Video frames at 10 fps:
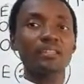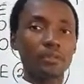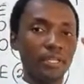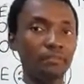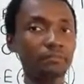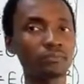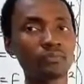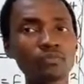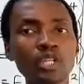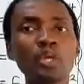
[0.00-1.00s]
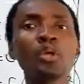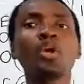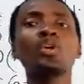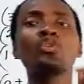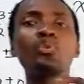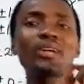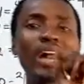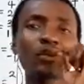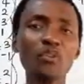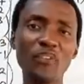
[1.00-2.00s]
3. You
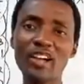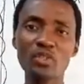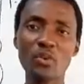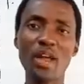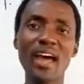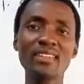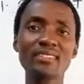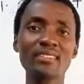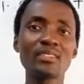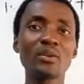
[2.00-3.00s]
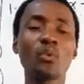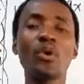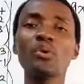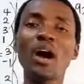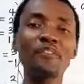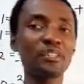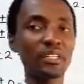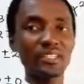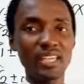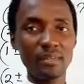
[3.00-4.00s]
cannot factorize when you have 3
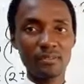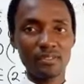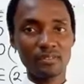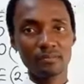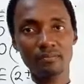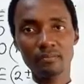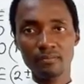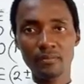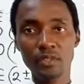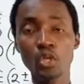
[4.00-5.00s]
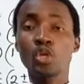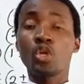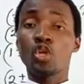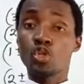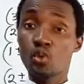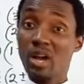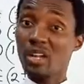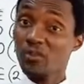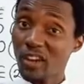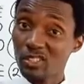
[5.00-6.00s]
terms. you can
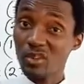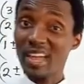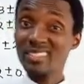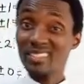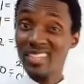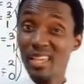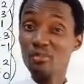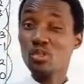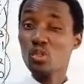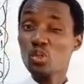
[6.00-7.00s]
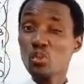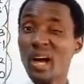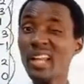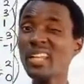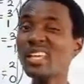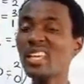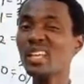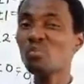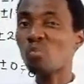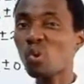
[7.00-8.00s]
only factorize terms usually
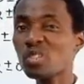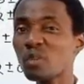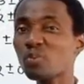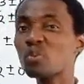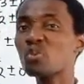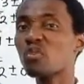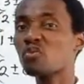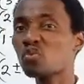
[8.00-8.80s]
in multiples of 2.